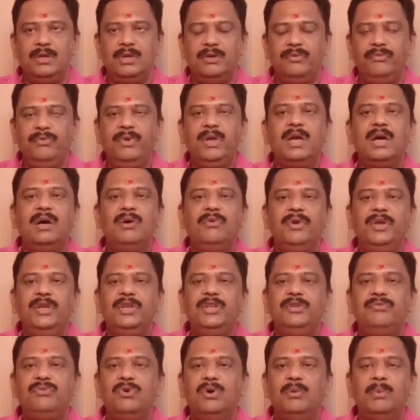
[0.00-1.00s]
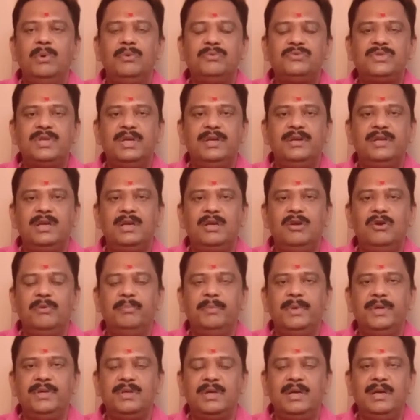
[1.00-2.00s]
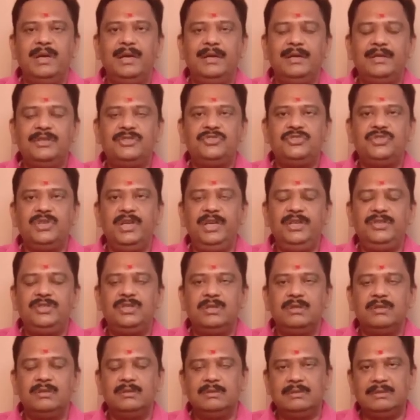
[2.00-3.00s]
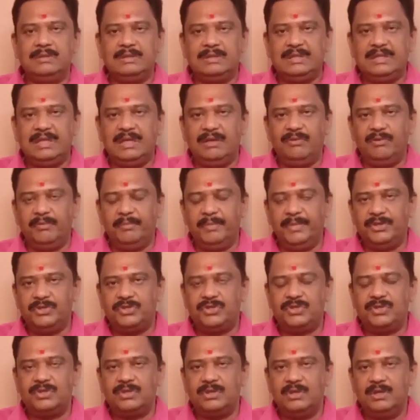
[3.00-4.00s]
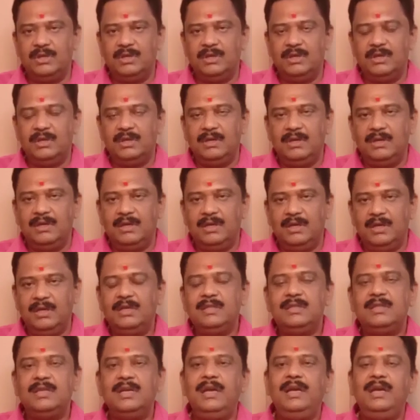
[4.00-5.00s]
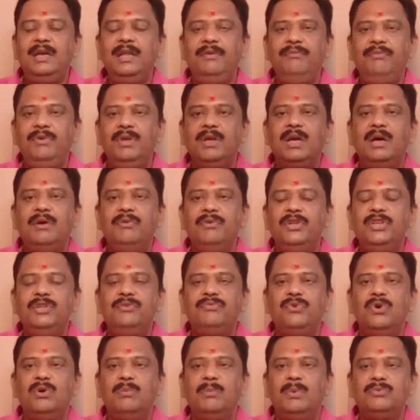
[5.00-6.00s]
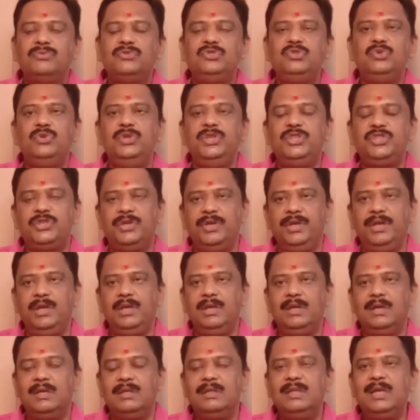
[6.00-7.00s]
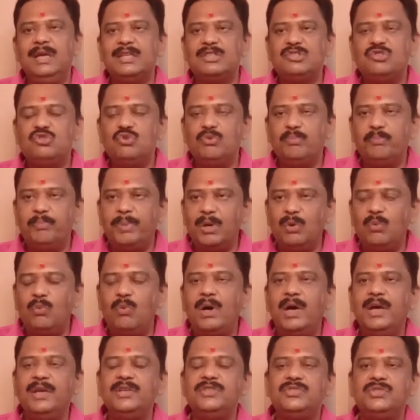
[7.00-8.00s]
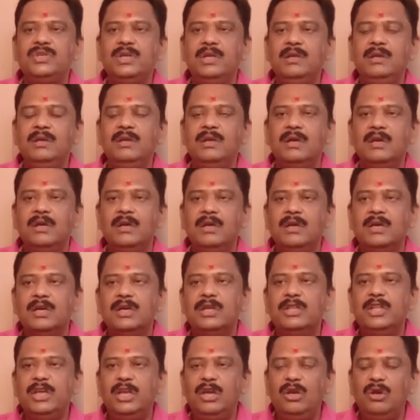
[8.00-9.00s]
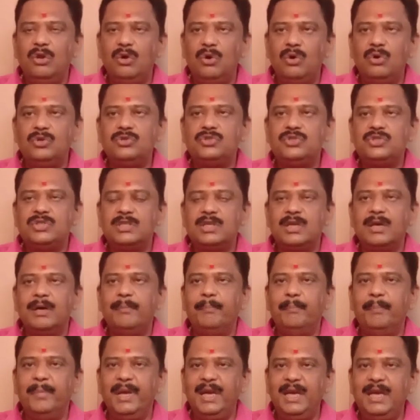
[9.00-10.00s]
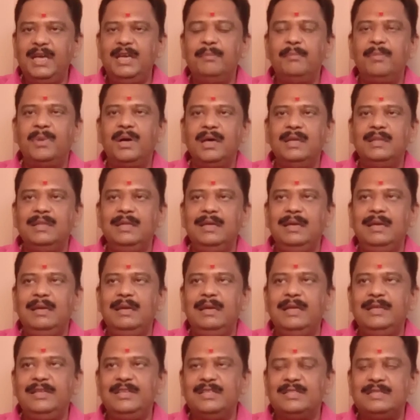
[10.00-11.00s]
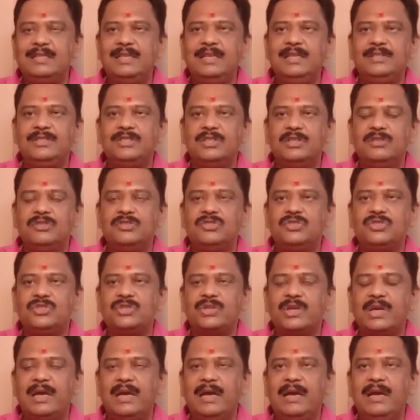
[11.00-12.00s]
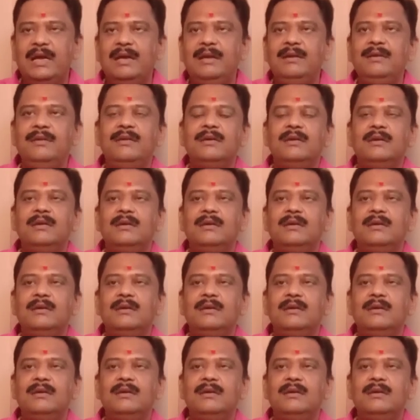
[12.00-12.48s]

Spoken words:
We have in the form of central government and state governments. And thirdly, we have in the form of judiciary. They are supervising the laws made by the legislatures and